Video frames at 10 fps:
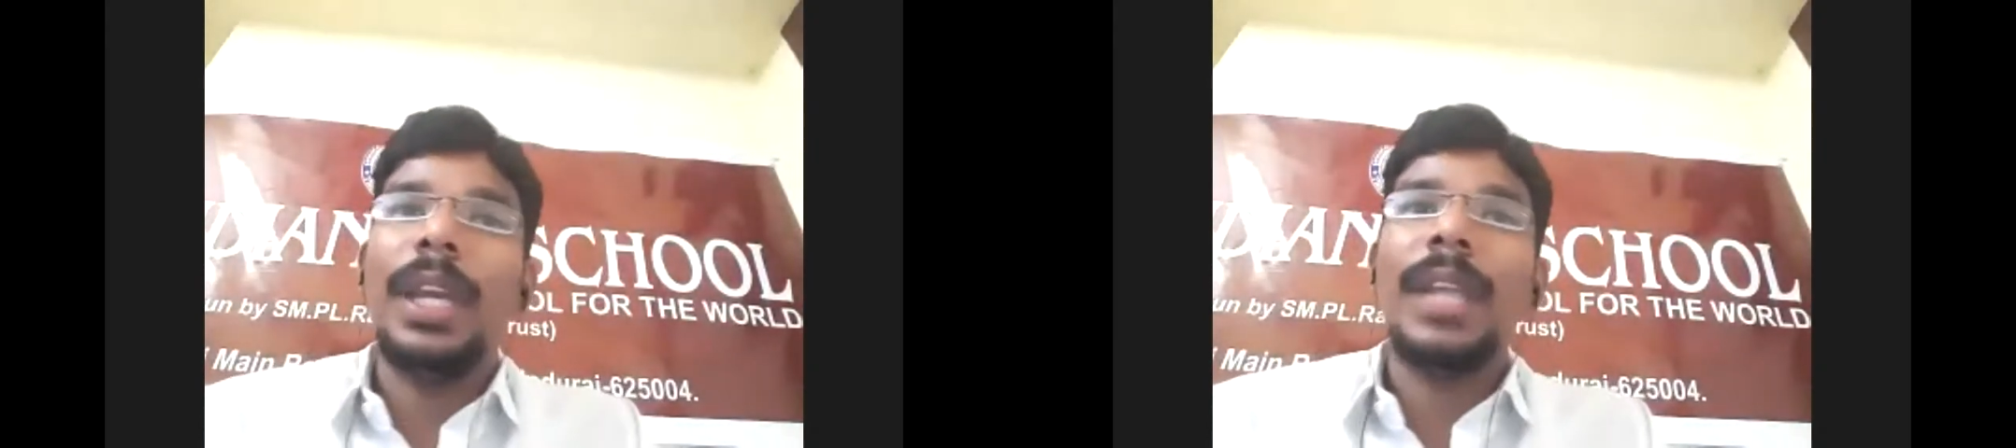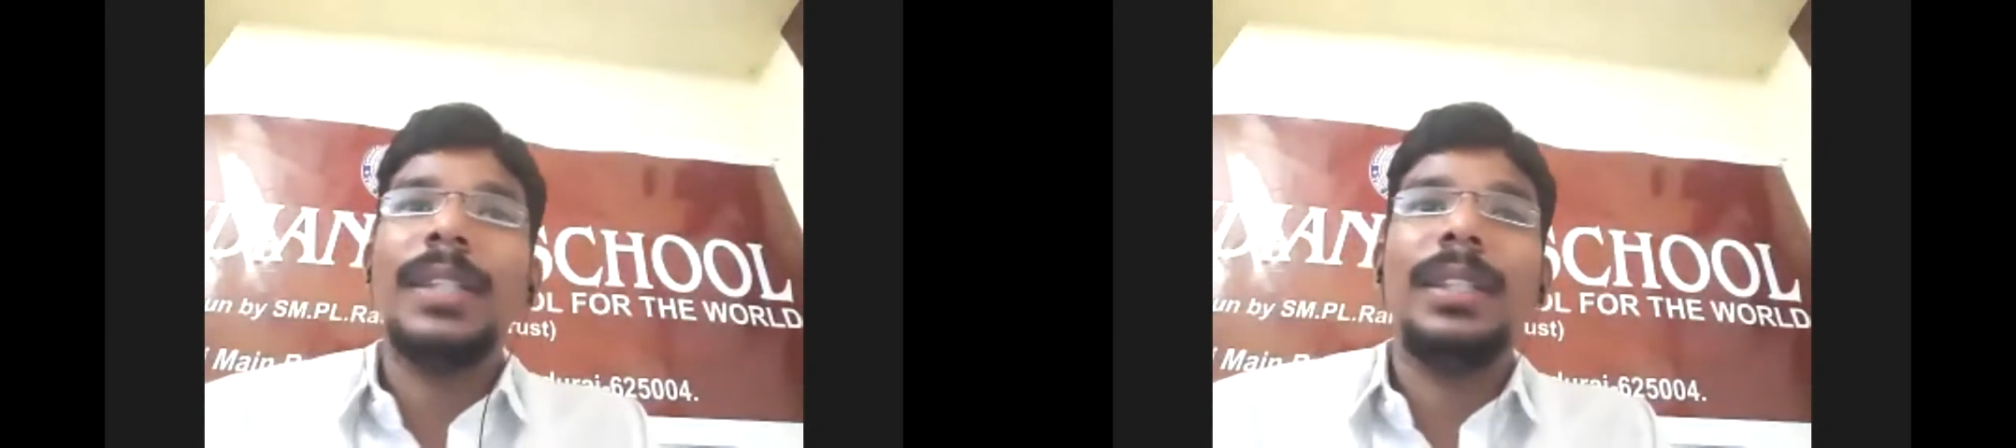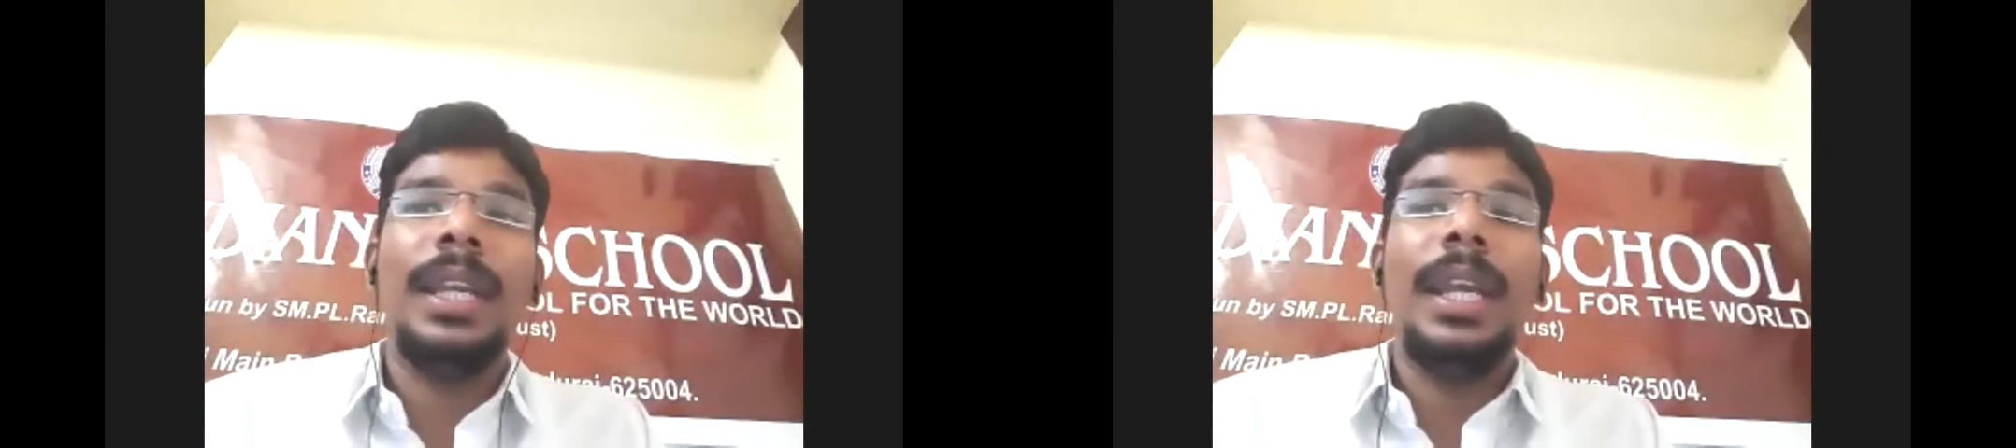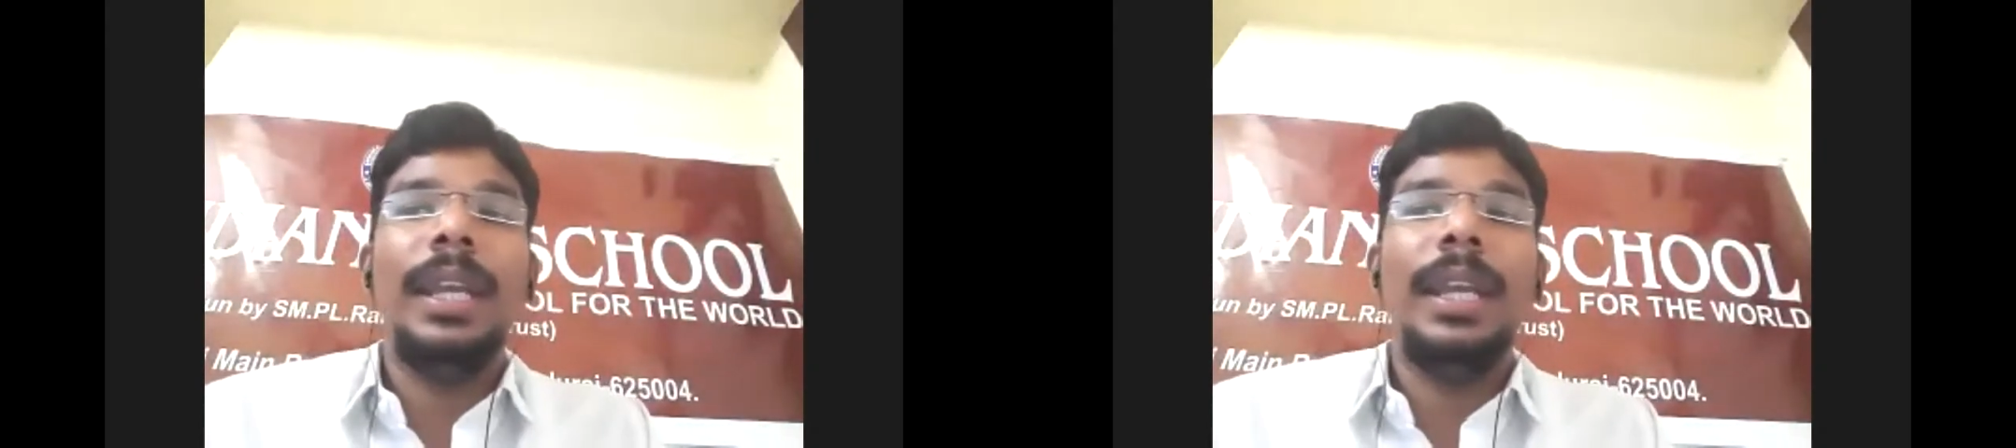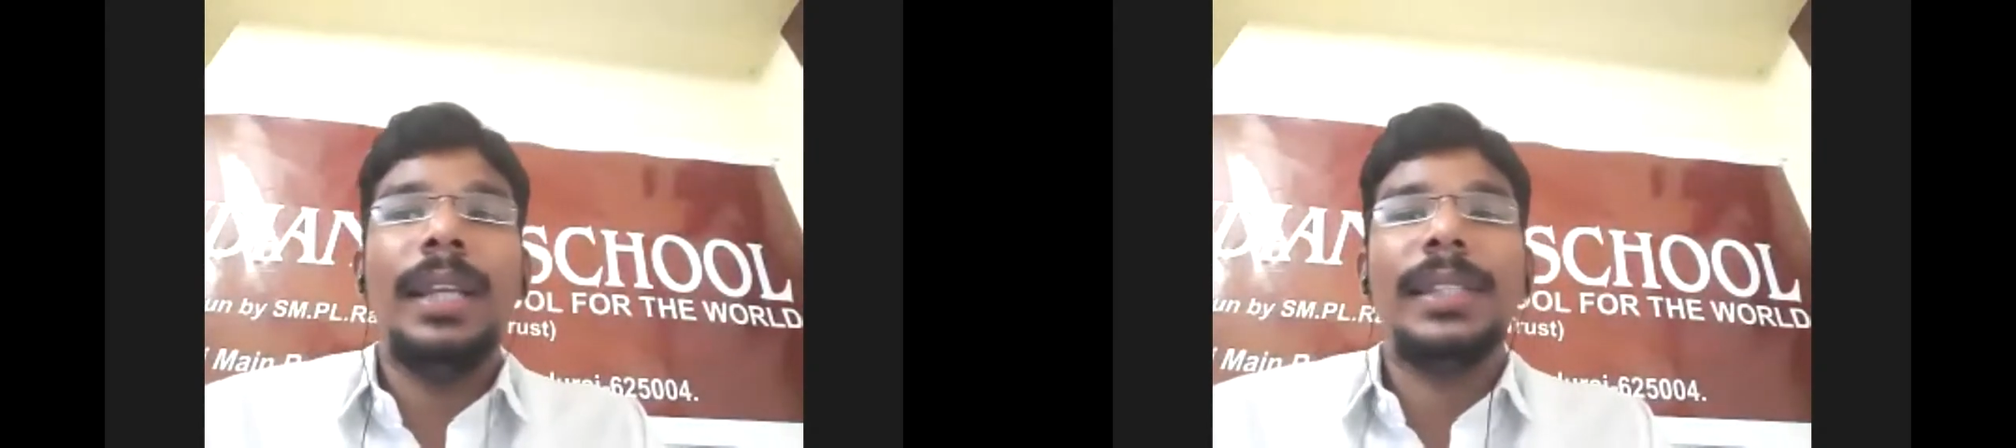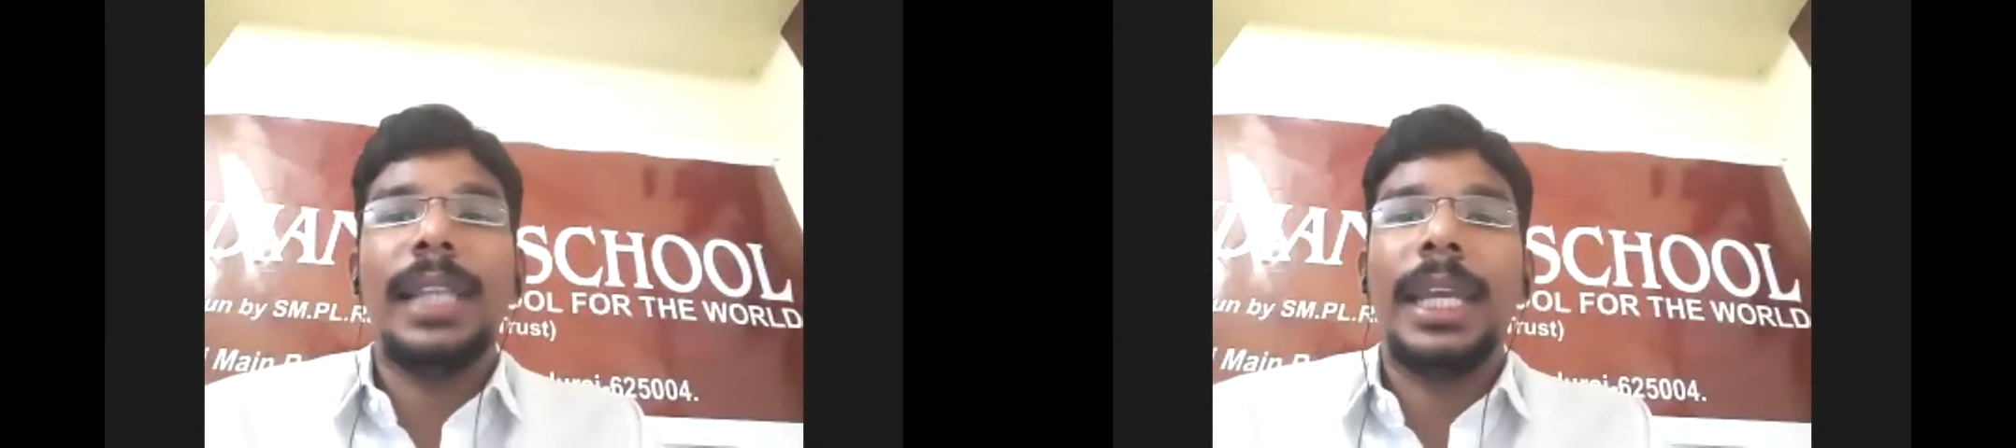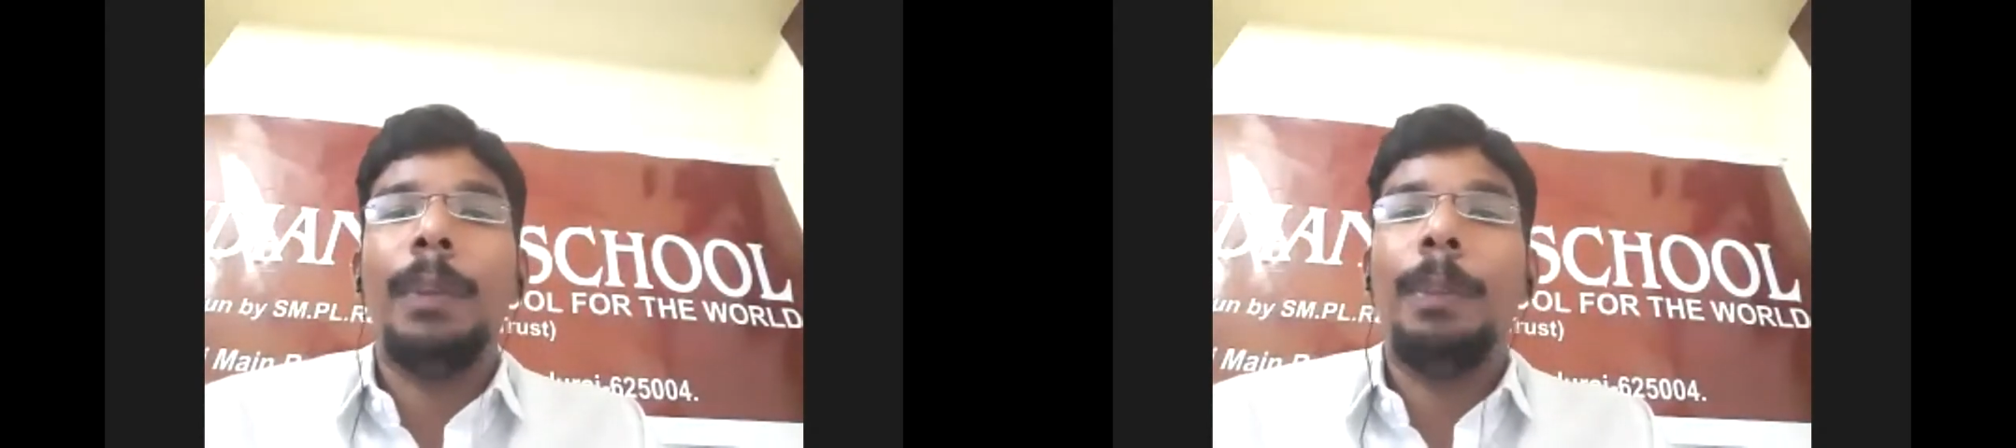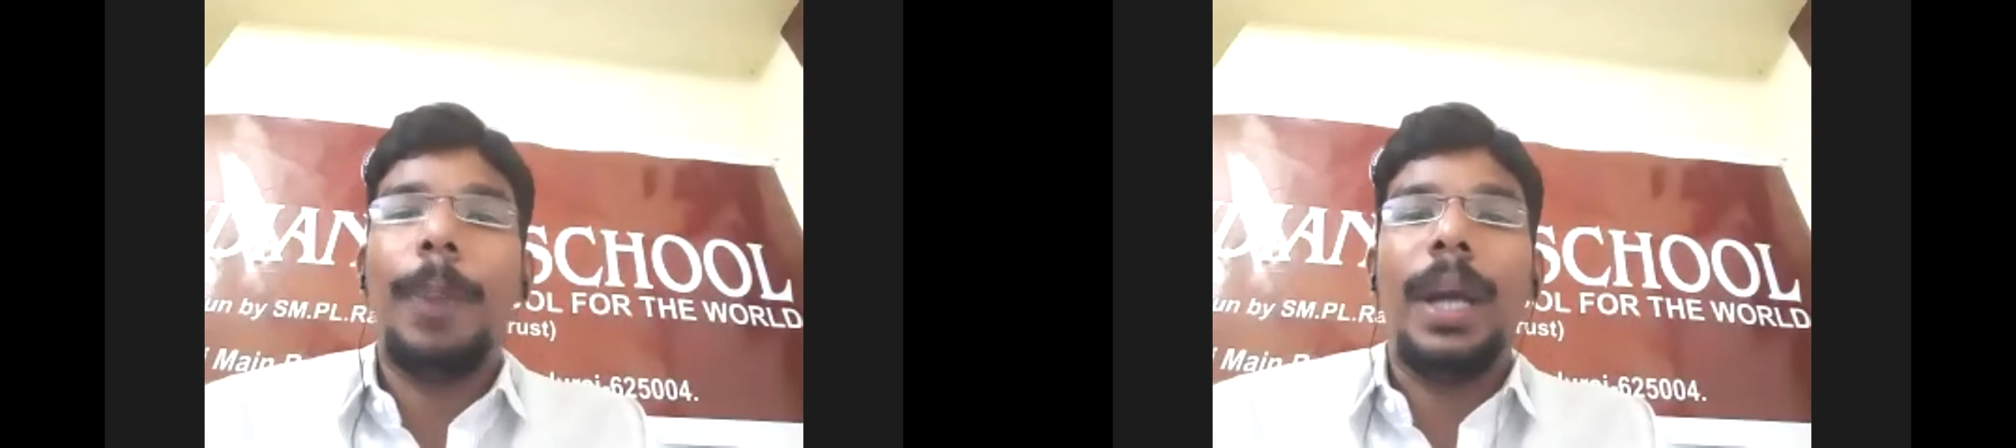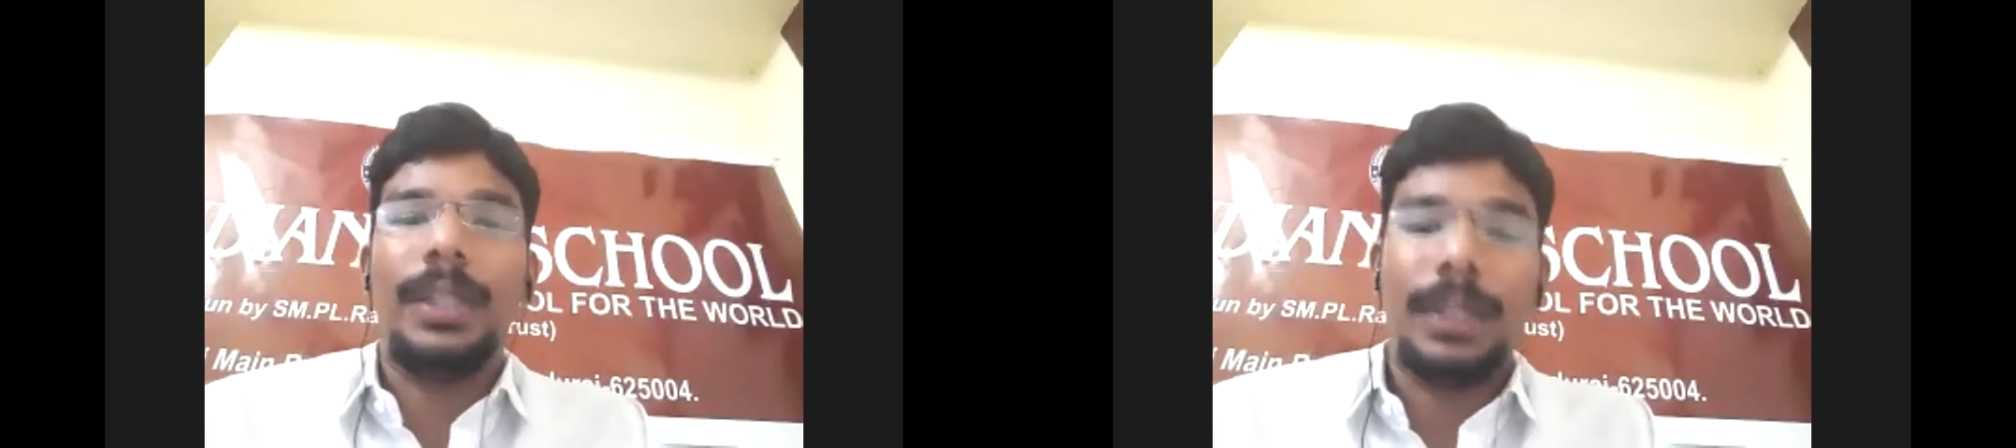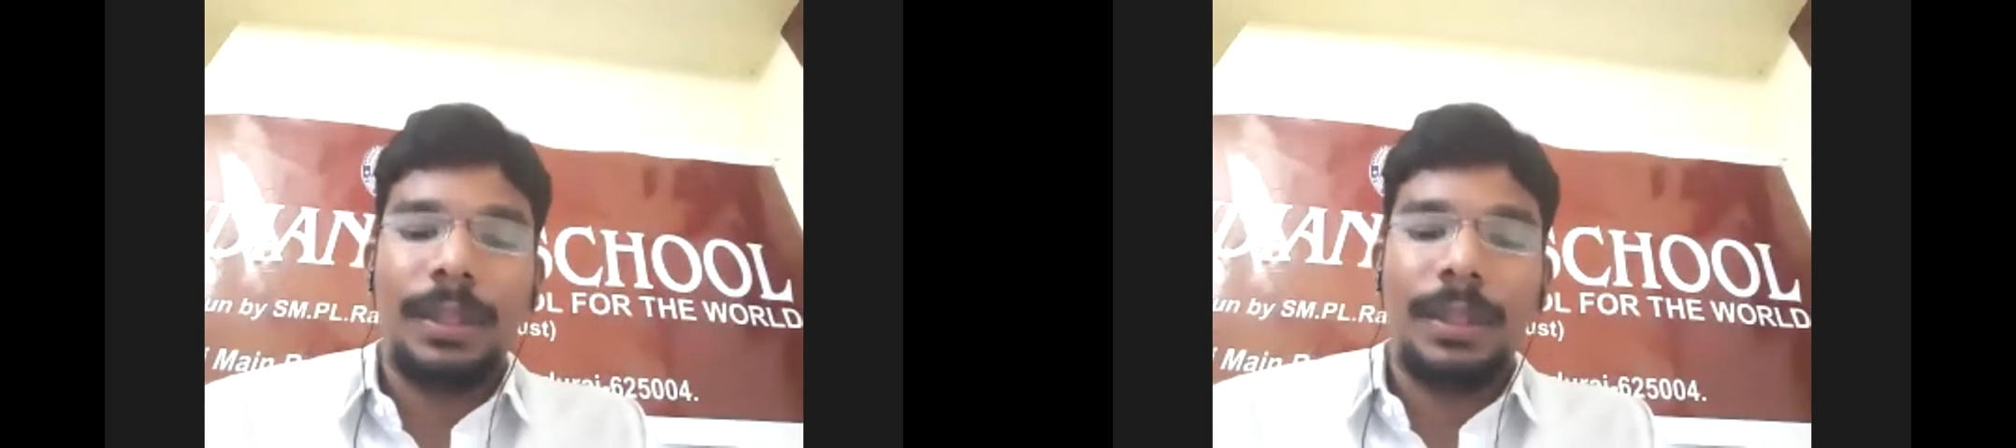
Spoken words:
we can see in the second part.